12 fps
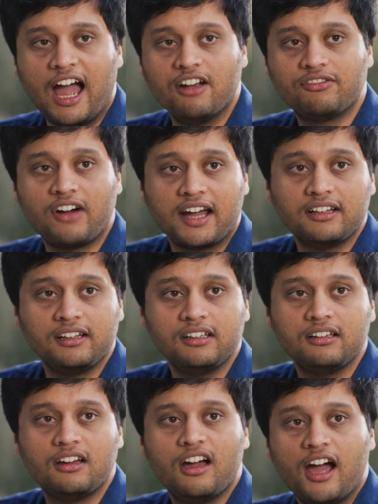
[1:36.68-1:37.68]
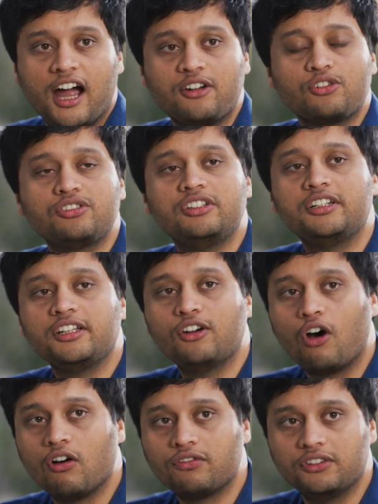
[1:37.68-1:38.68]
And finally, heterogeneity
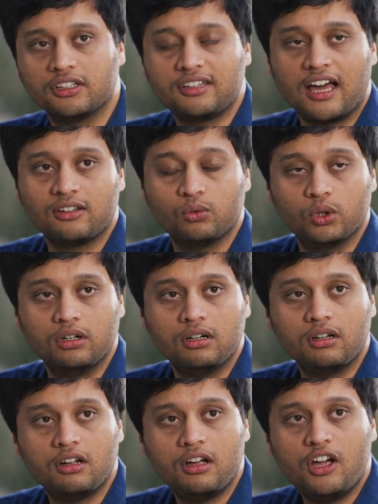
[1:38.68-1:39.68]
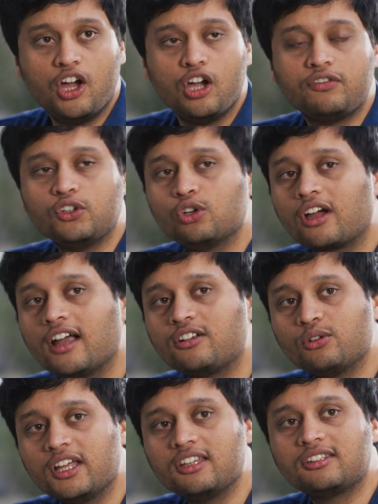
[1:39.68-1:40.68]
of the SaaS world. If you look at
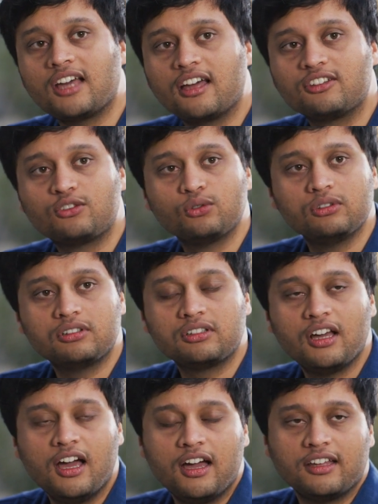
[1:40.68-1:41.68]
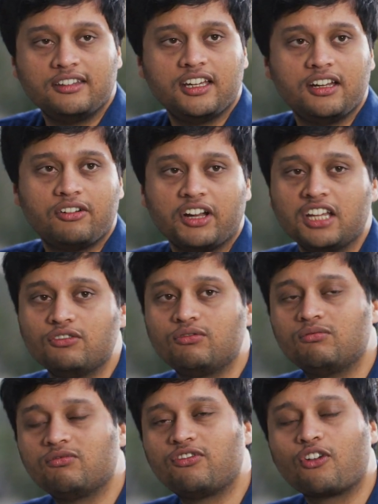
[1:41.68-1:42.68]
today's SaaS tools, they range
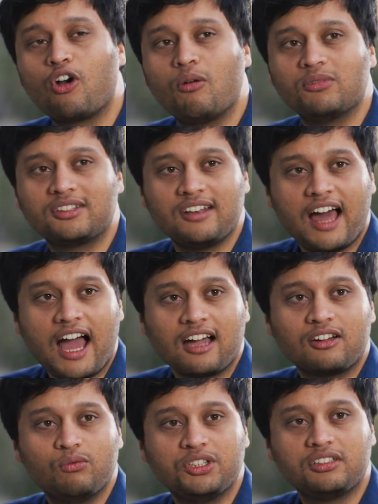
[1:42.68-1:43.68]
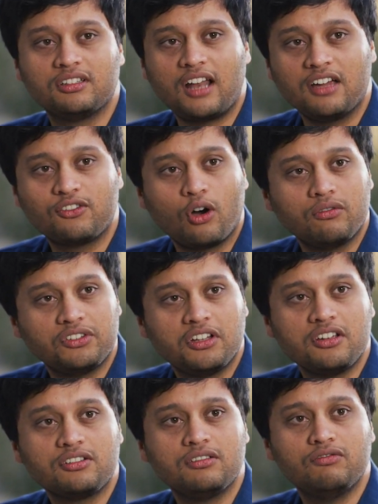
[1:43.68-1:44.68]
from Slack, which is a live
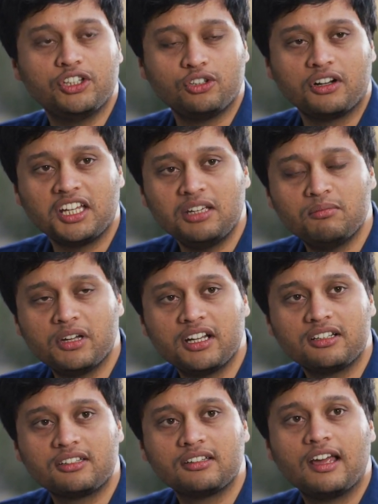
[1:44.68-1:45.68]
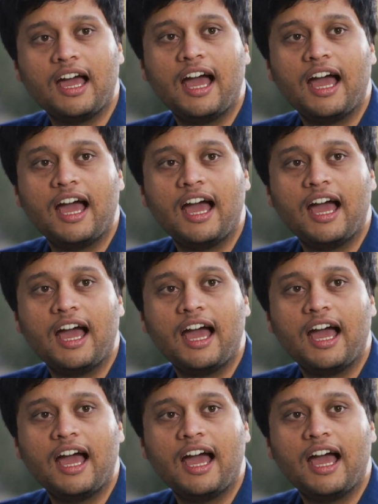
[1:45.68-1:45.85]
conversation with your teammates,